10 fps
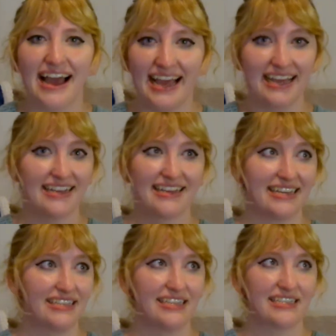And
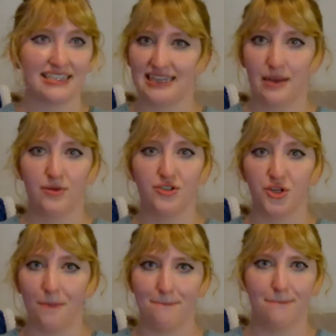Gillies is able
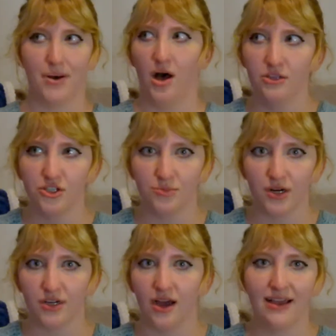to punch
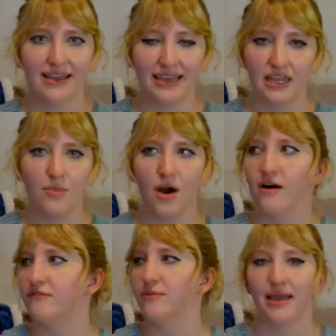Murdoch, get him
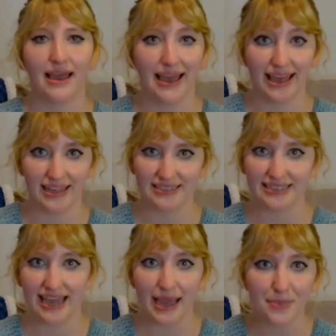off him, and
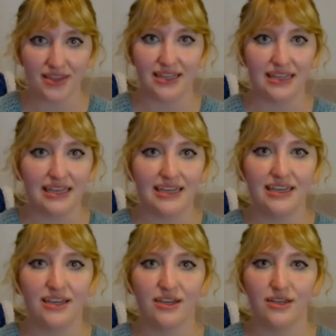escape. And then
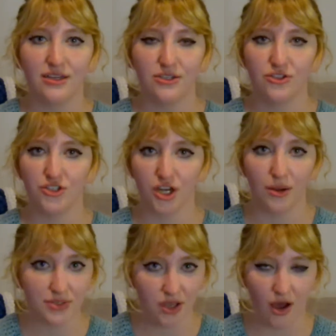he
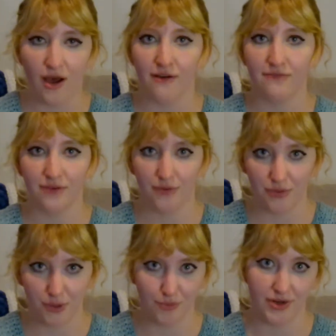jumps off
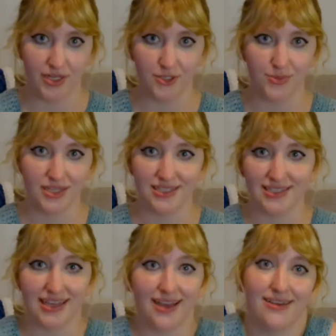the bridge because
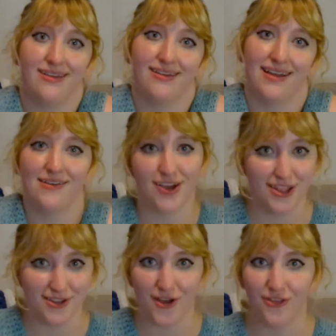he's like, I've
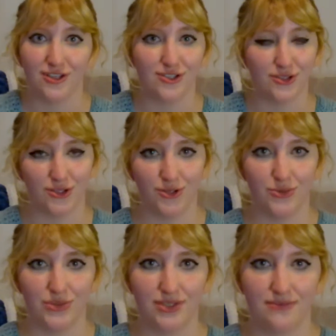got nothing to
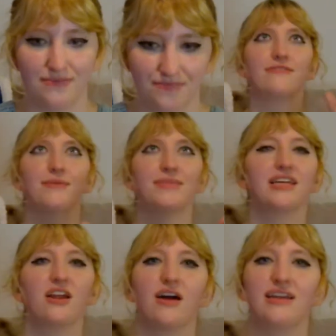lose. From
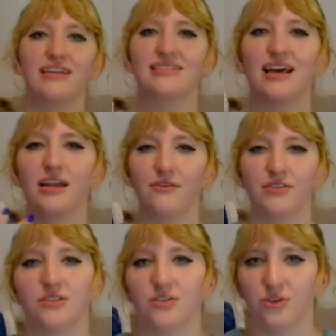then on, it's kind of
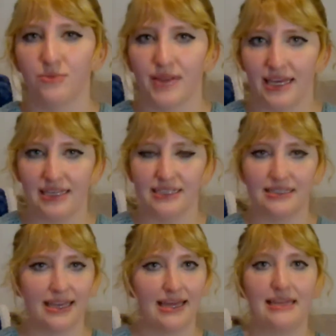assumed that he's
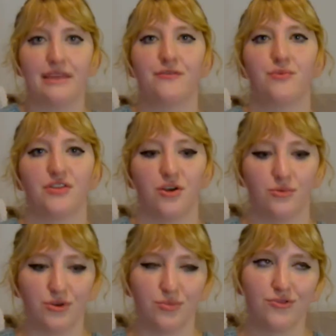dead, even with no
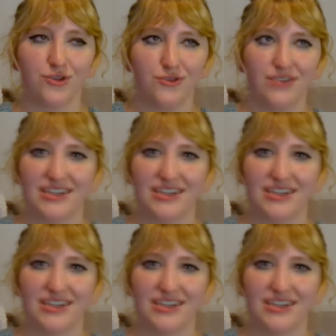real proof.